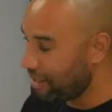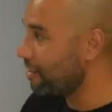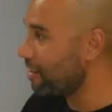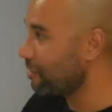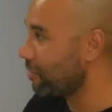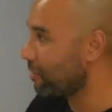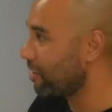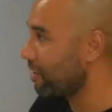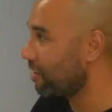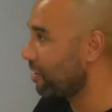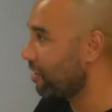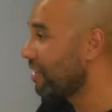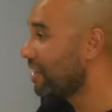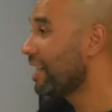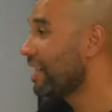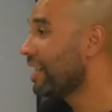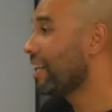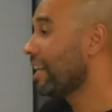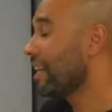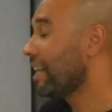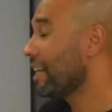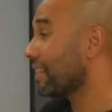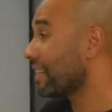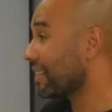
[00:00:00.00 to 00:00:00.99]
want to know.
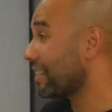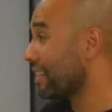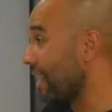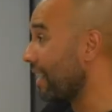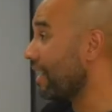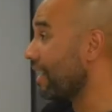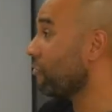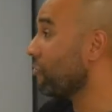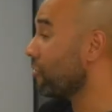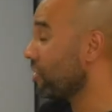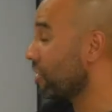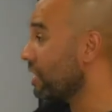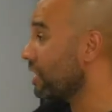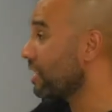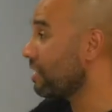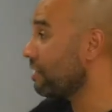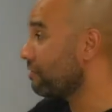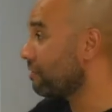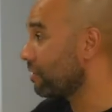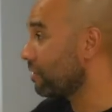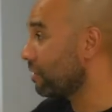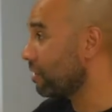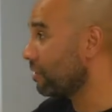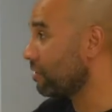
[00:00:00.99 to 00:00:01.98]
Get out and hear
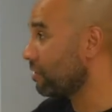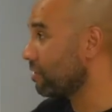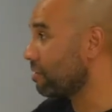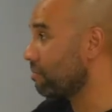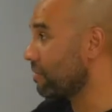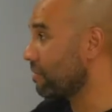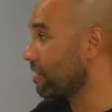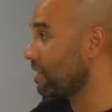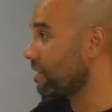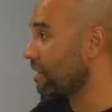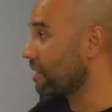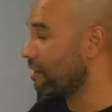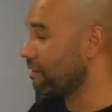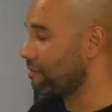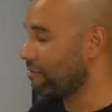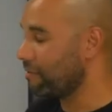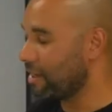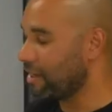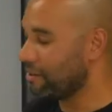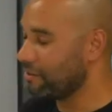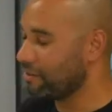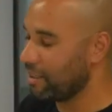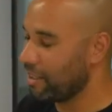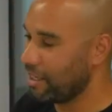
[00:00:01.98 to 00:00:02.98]
for the customer yourself.
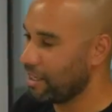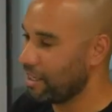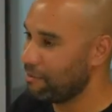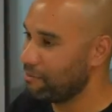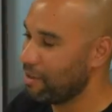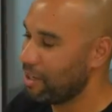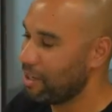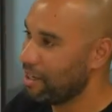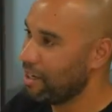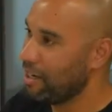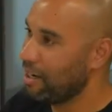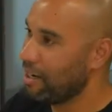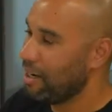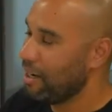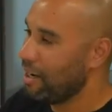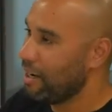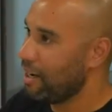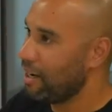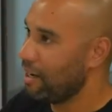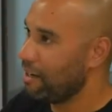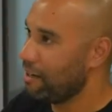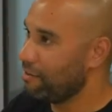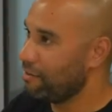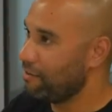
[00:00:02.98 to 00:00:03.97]
A
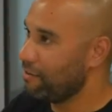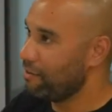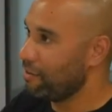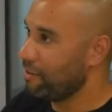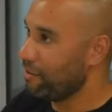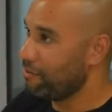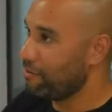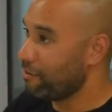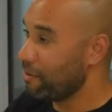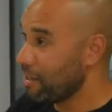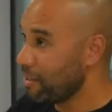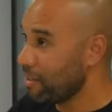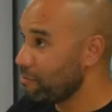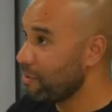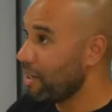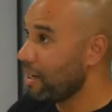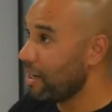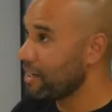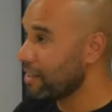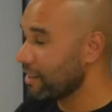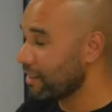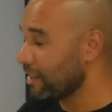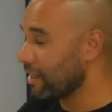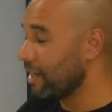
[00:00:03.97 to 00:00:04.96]
friend of
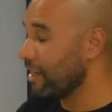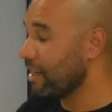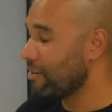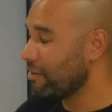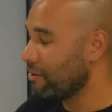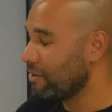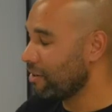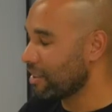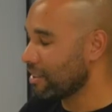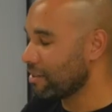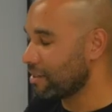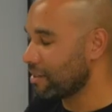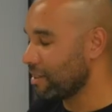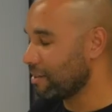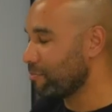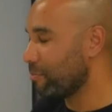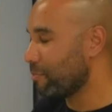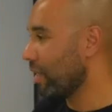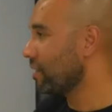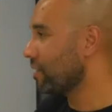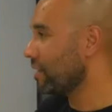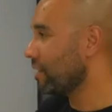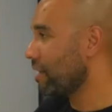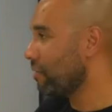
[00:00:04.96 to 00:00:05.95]
mine, a guy I know, he's the
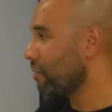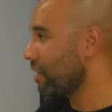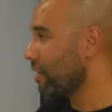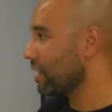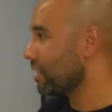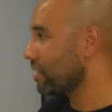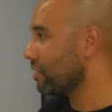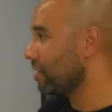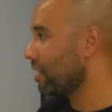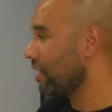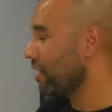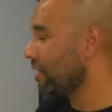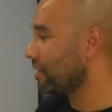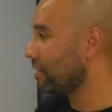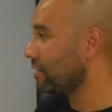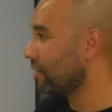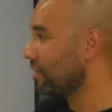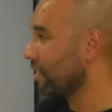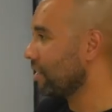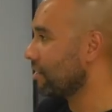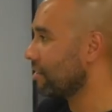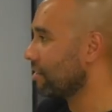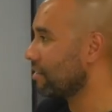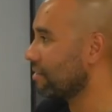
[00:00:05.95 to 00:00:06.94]
brand director at
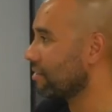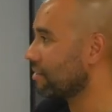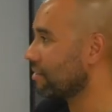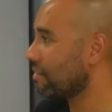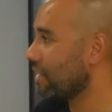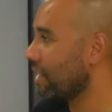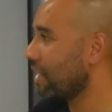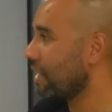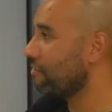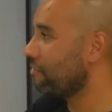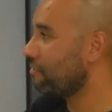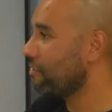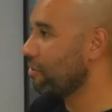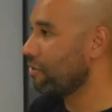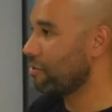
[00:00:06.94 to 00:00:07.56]
Dixon's Carphone,